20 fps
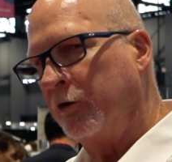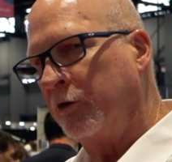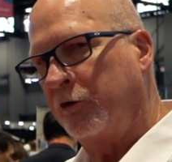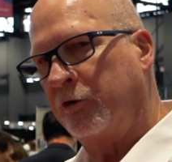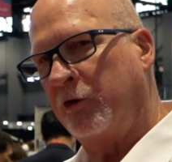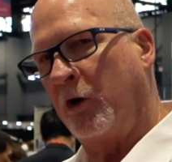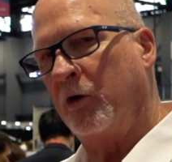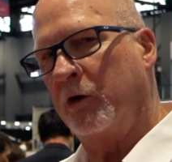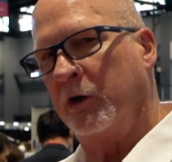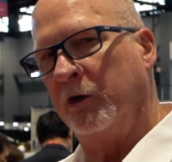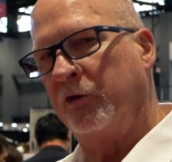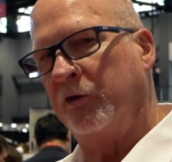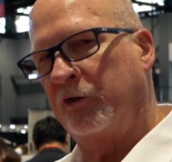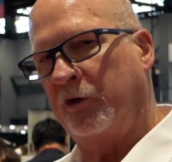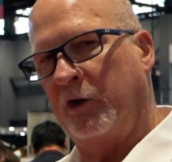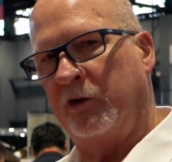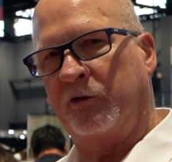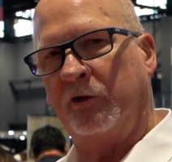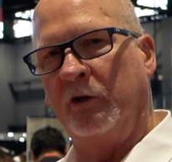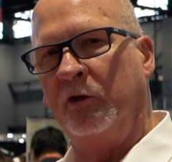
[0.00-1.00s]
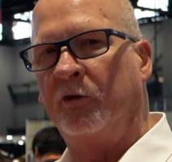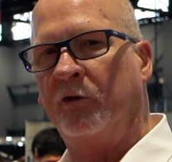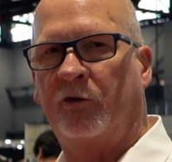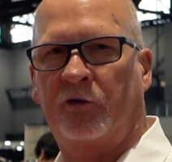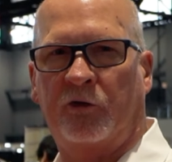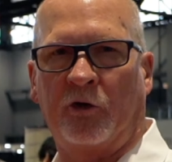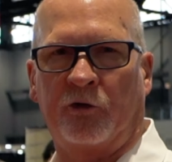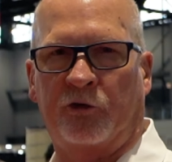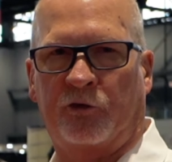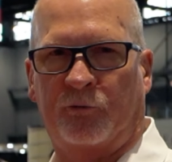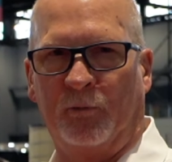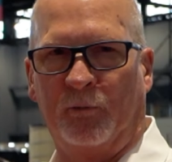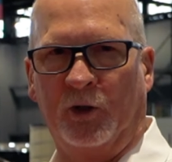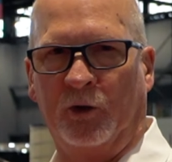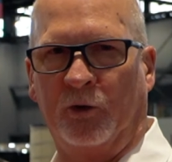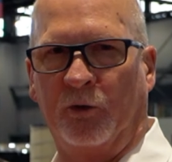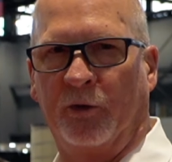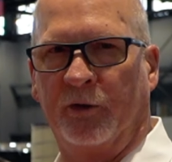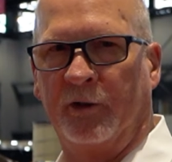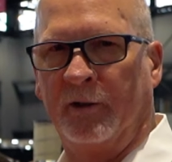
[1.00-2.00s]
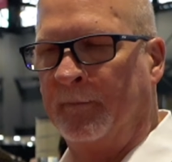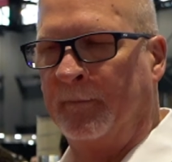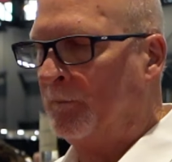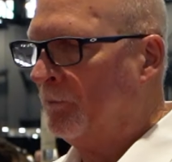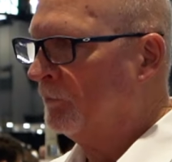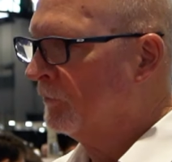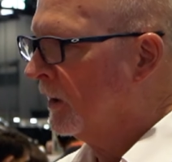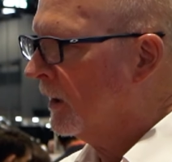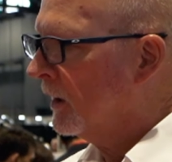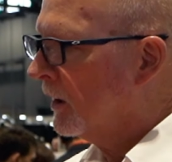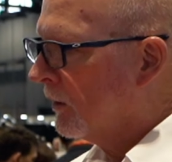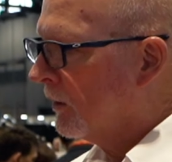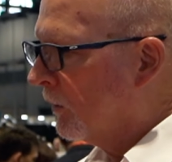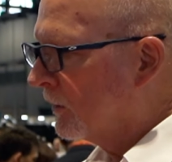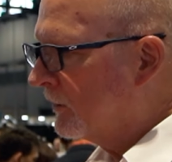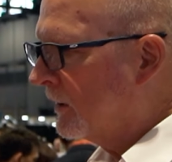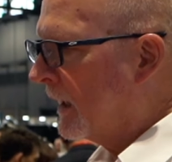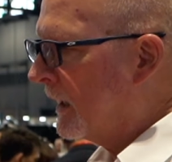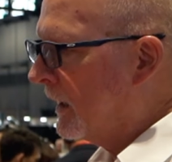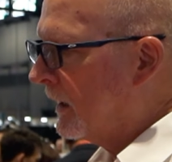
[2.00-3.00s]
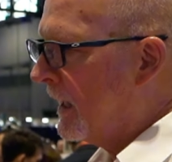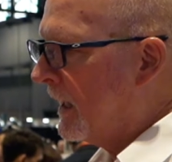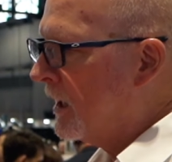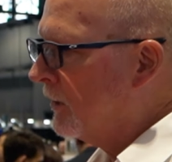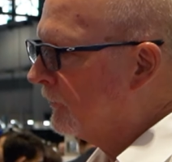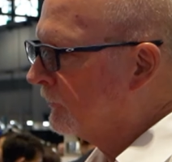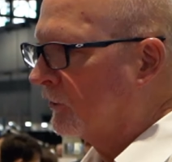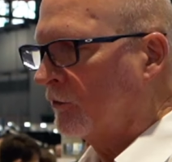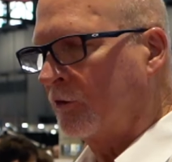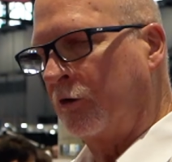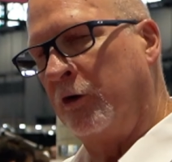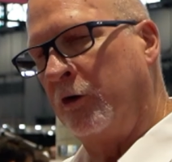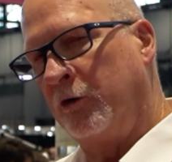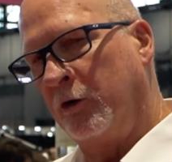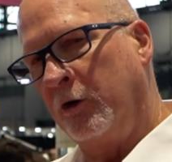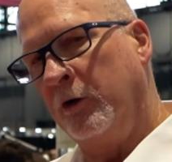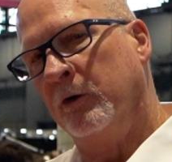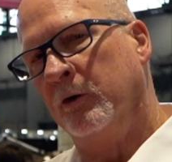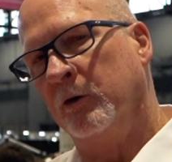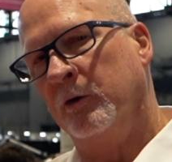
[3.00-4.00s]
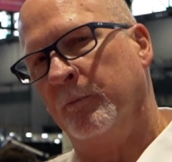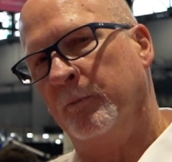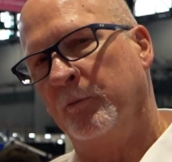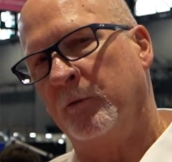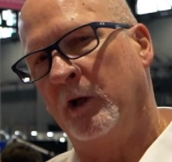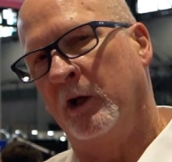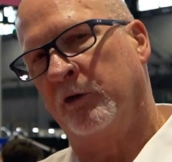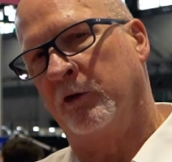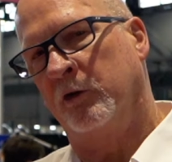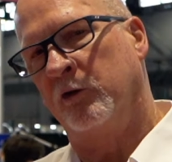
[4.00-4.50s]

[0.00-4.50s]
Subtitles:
is so consistent and so smooth. What that allows us to do is